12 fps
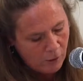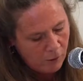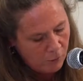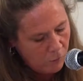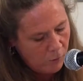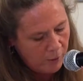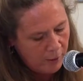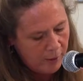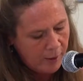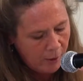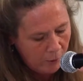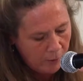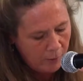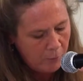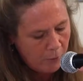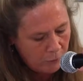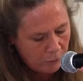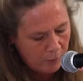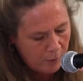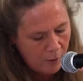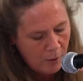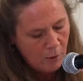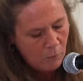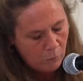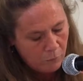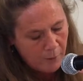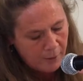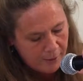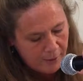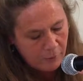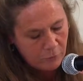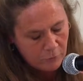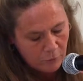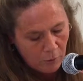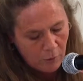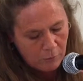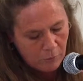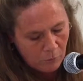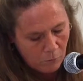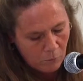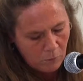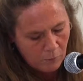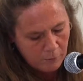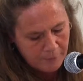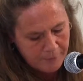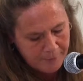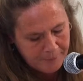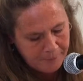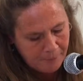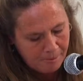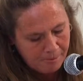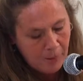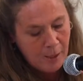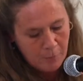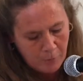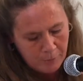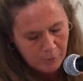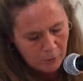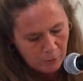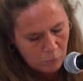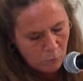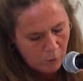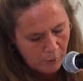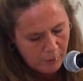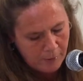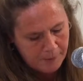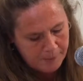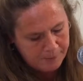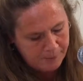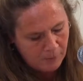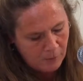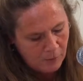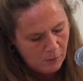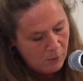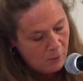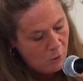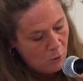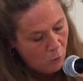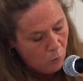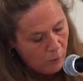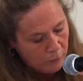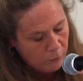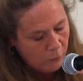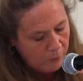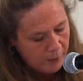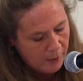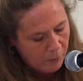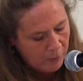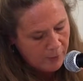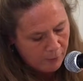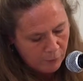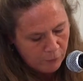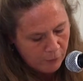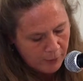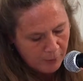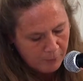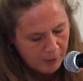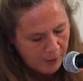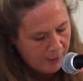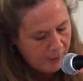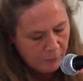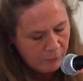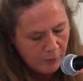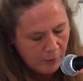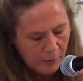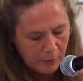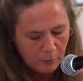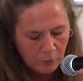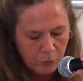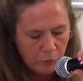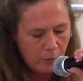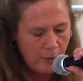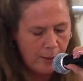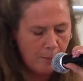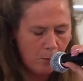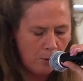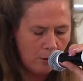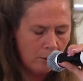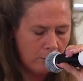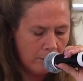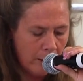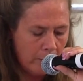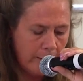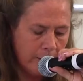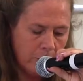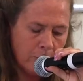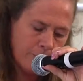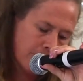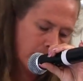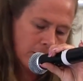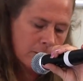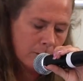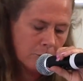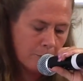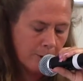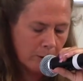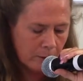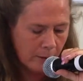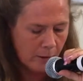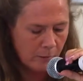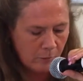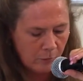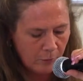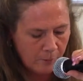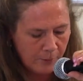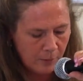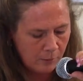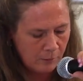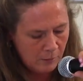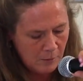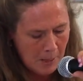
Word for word: hardworking, caring person with many gifts to offer the world. Keep up the good work. Juan told me he would never forget me. He didn't feel like a loser anymore. Now he had something to build on, something